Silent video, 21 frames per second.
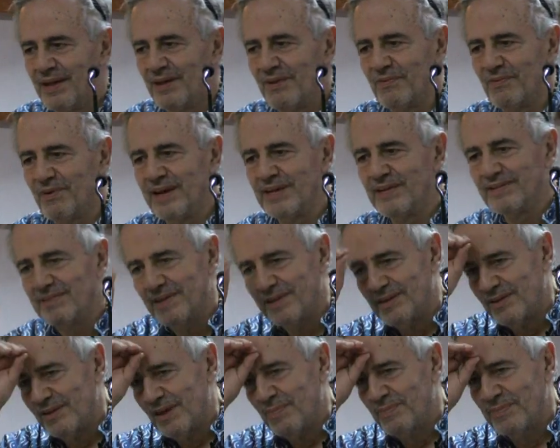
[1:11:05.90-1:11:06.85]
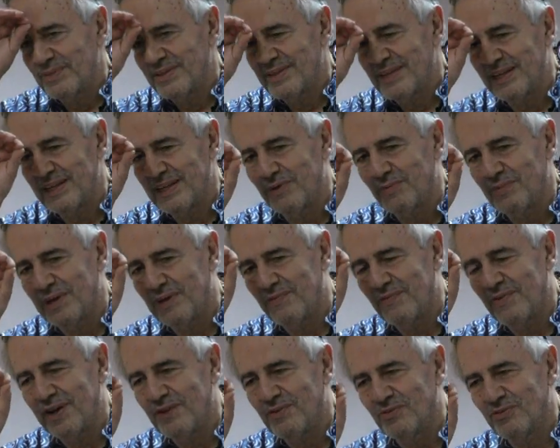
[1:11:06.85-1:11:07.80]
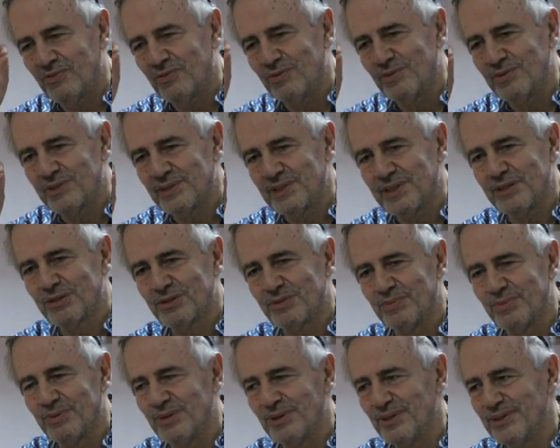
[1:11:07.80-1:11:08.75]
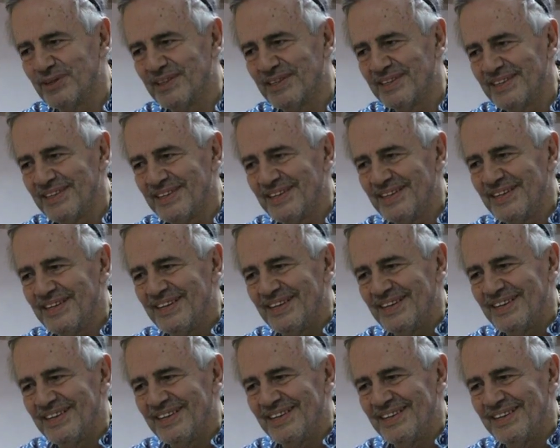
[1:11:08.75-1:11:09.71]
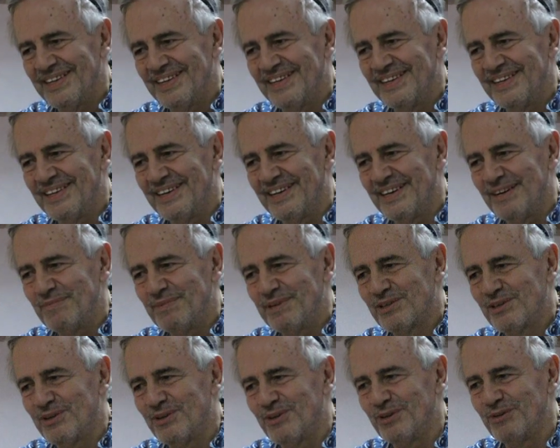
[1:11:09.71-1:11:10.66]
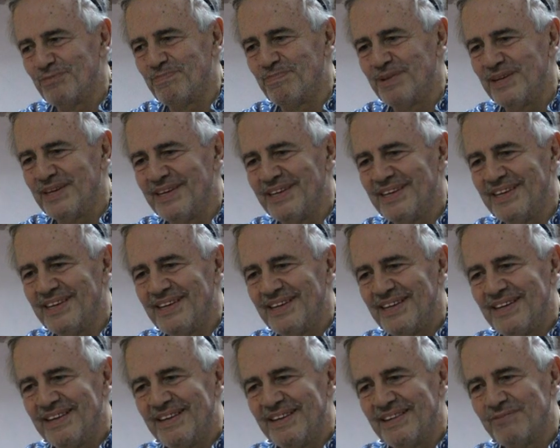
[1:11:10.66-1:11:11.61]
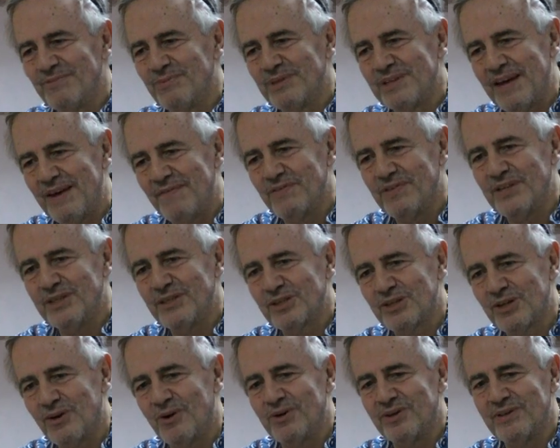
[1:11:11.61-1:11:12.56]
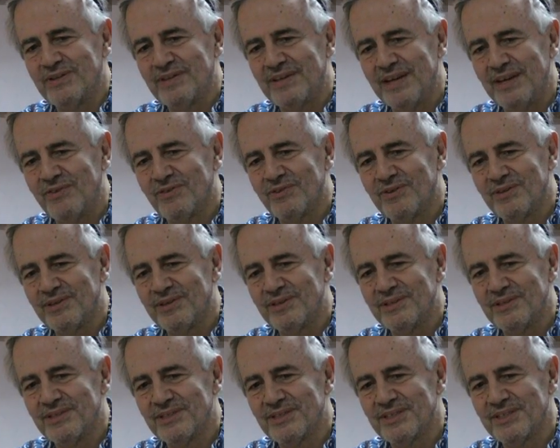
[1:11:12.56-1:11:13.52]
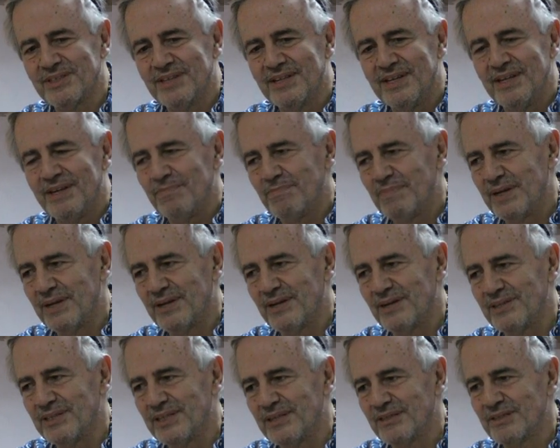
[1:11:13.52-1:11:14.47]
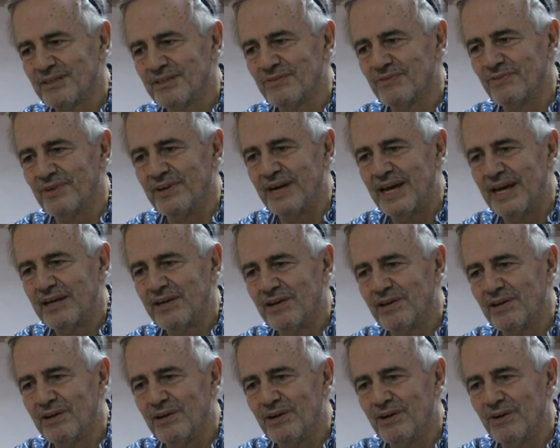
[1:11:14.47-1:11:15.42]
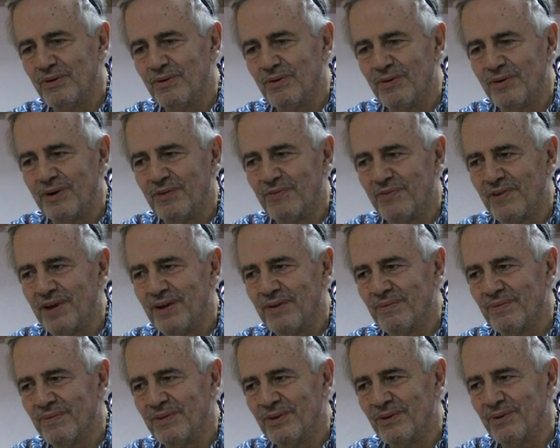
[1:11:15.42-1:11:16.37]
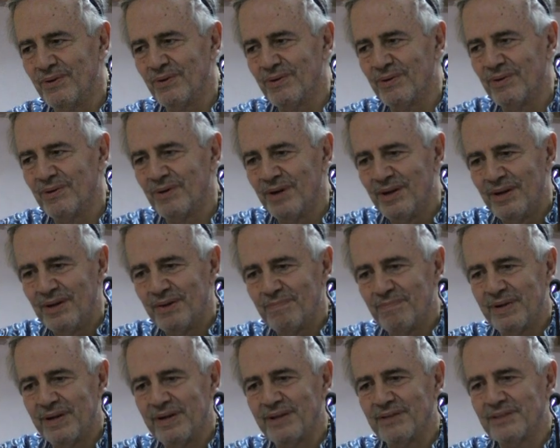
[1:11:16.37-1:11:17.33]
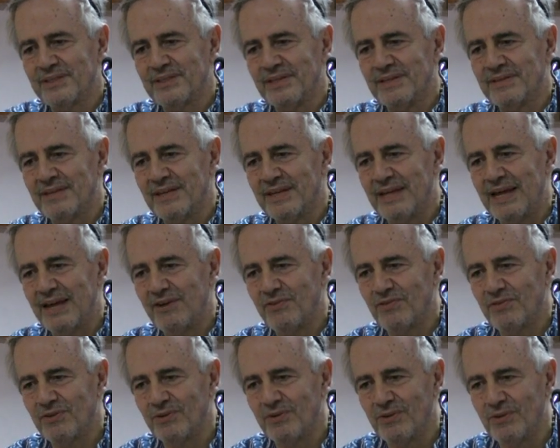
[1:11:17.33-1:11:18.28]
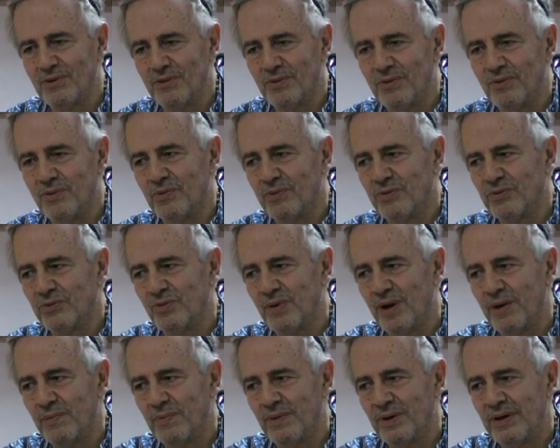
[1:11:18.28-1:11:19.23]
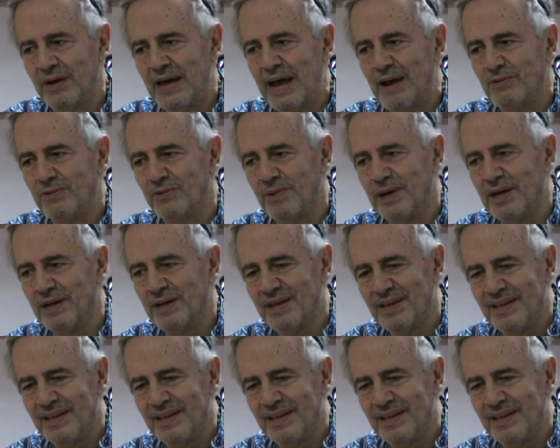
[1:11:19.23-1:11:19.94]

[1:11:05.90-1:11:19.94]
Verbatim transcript: writing, I'm thinking, well, if I choose this word, um, it could be, it would have these connotations, because it's vernacular, or if I, or because it's international, or do I, how do I